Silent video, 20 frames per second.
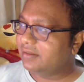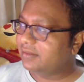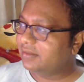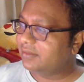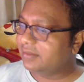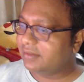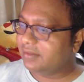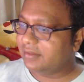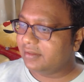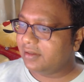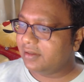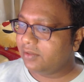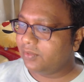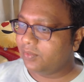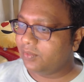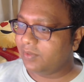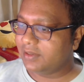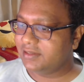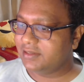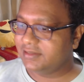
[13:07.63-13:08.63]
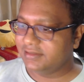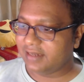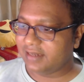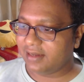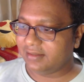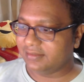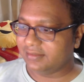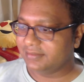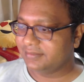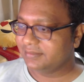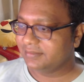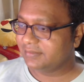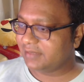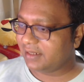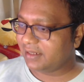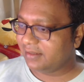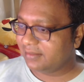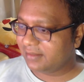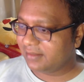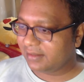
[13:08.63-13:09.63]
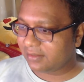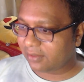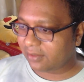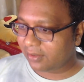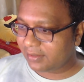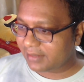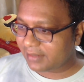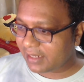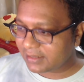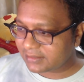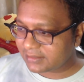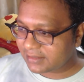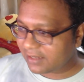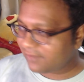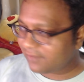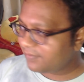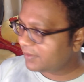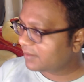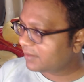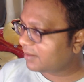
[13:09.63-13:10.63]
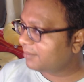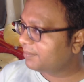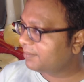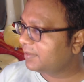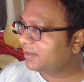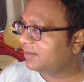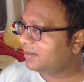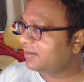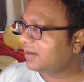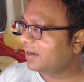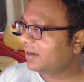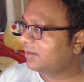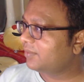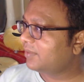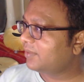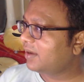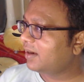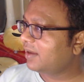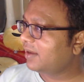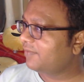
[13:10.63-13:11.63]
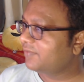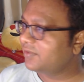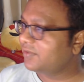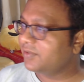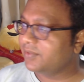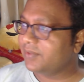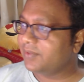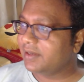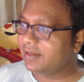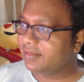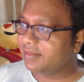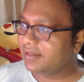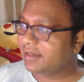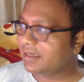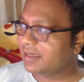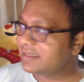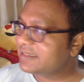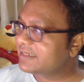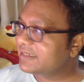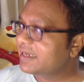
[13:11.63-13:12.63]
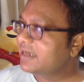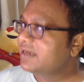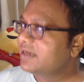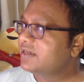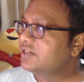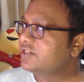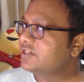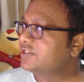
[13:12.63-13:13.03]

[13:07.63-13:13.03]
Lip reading: Oh, it's done. I think all tasks have been completed. I do not have to do anything else. So